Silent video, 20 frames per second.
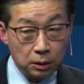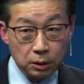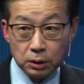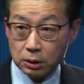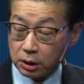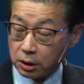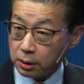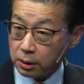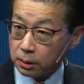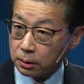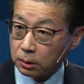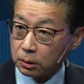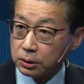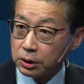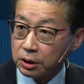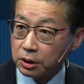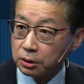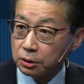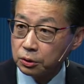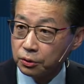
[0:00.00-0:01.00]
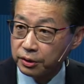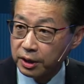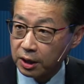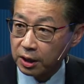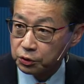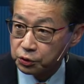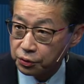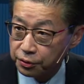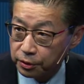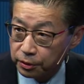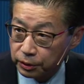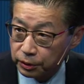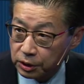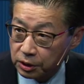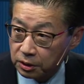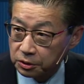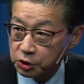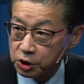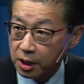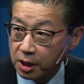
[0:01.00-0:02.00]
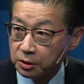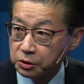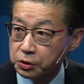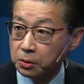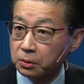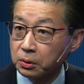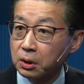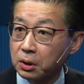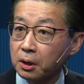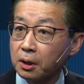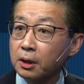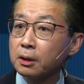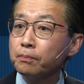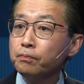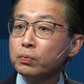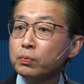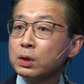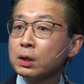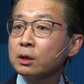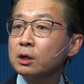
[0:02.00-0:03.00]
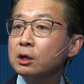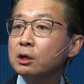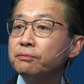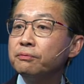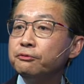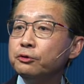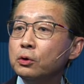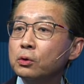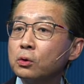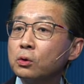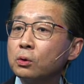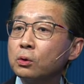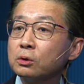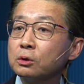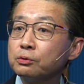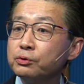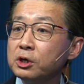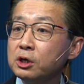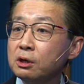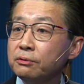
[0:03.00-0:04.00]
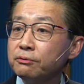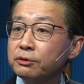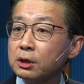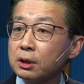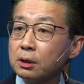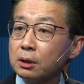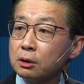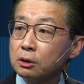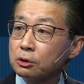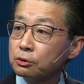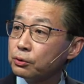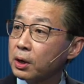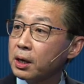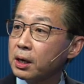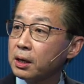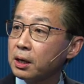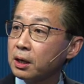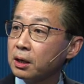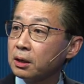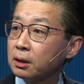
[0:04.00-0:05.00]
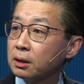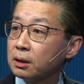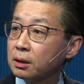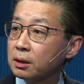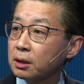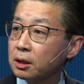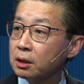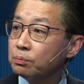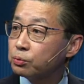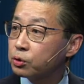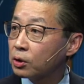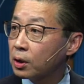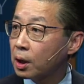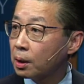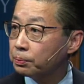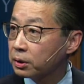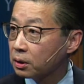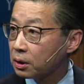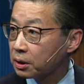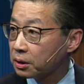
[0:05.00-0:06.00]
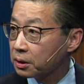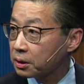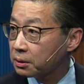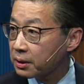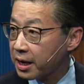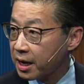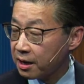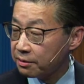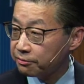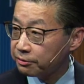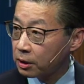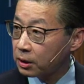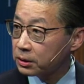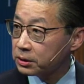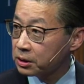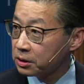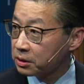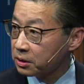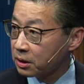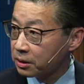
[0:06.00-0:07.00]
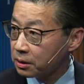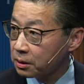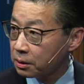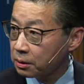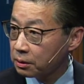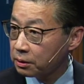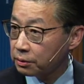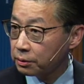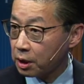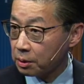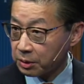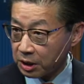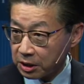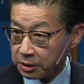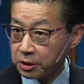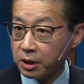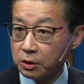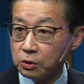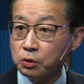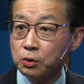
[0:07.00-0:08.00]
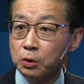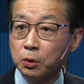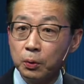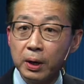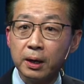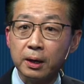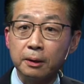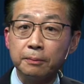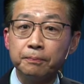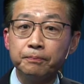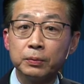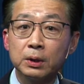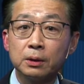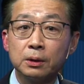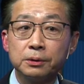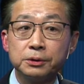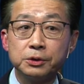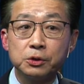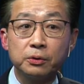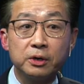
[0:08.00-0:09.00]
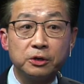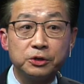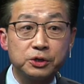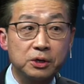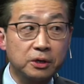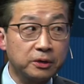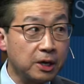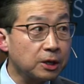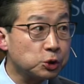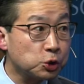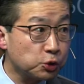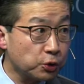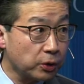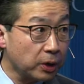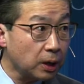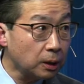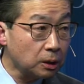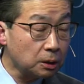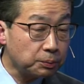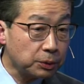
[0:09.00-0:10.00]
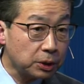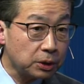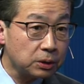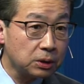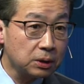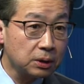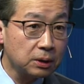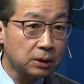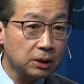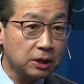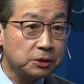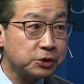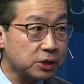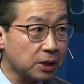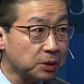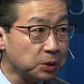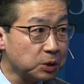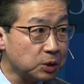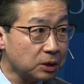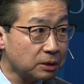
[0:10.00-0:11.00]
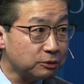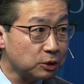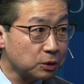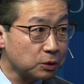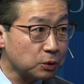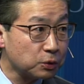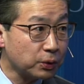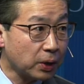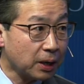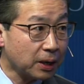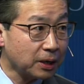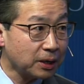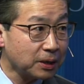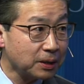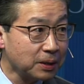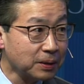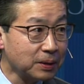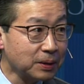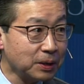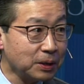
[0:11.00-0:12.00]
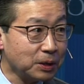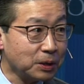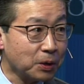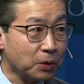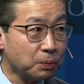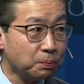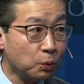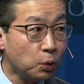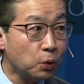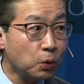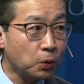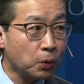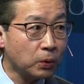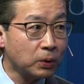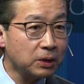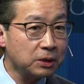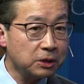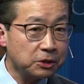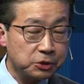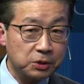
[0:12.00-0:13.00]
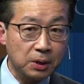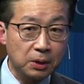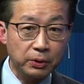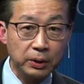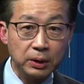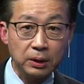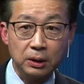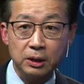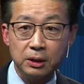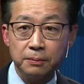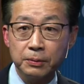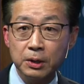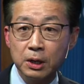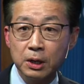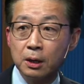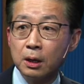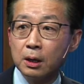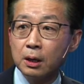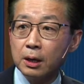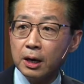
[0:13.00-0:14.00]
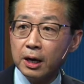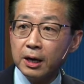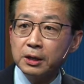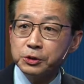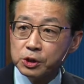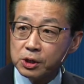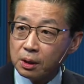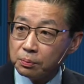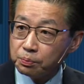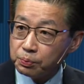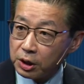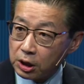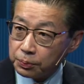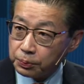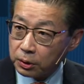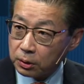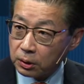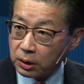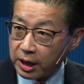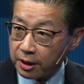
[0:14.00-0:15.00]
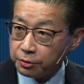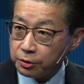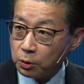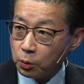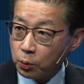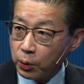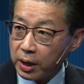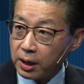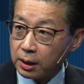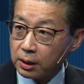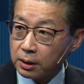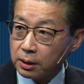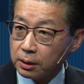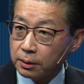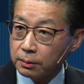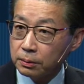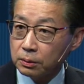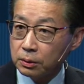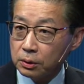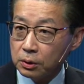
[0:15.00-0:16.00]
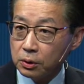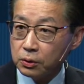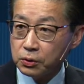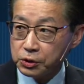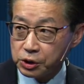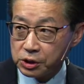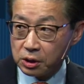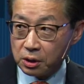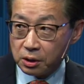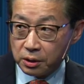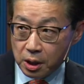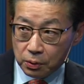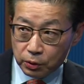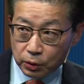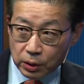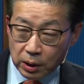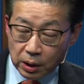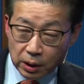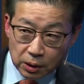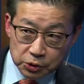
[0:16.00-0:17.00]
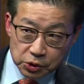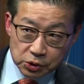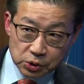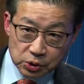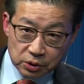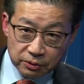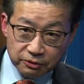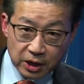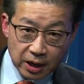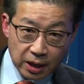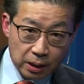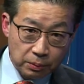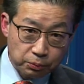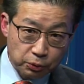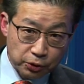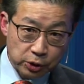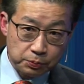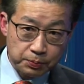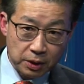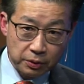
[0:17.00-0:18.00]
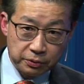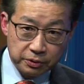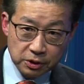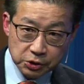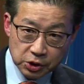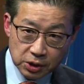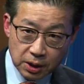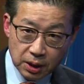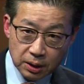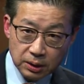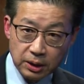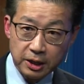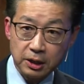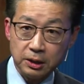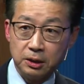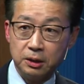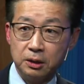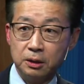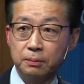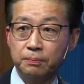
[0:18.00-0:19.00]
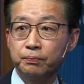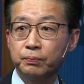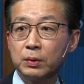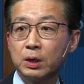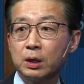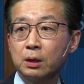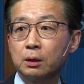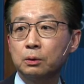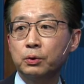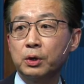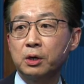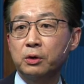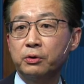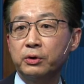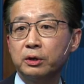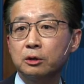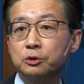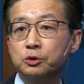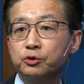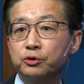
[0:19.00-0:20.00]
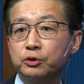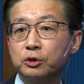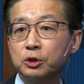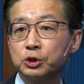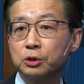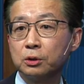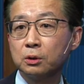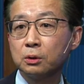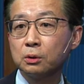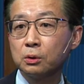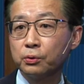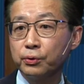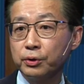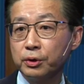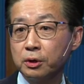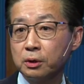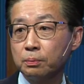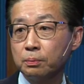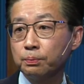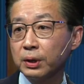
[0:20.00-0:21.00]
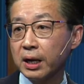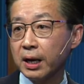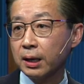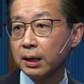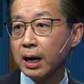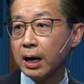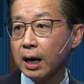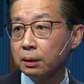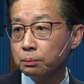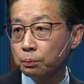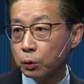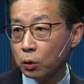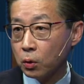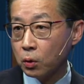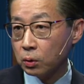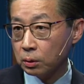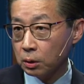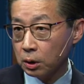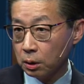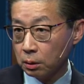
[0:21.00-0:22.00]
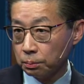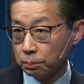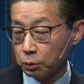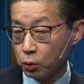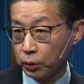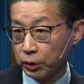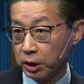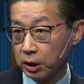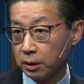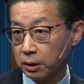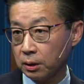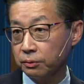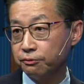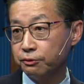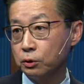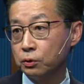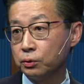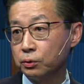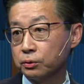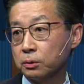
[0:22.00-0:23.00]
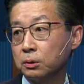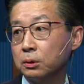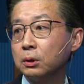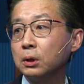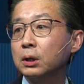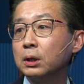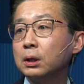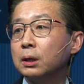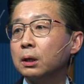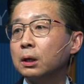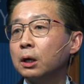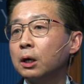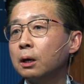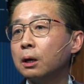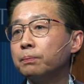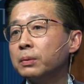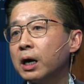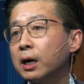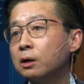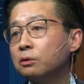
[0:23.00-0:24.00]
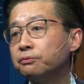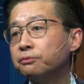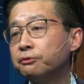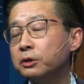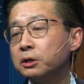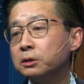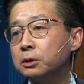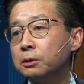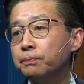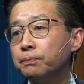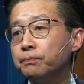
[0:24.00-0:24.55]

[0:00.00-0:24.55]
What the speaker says: killed in 2013, Chang Sung-taek. If you're grieving, crying improperly, half-heartedly, they might take you away. So there's that extra element, incentive to cry, you know, more hysterically. And some people at the wake, you could see they were conscious of cameras. But this young lady wearing the traditional Korean black hanbok mourning funeral outfit,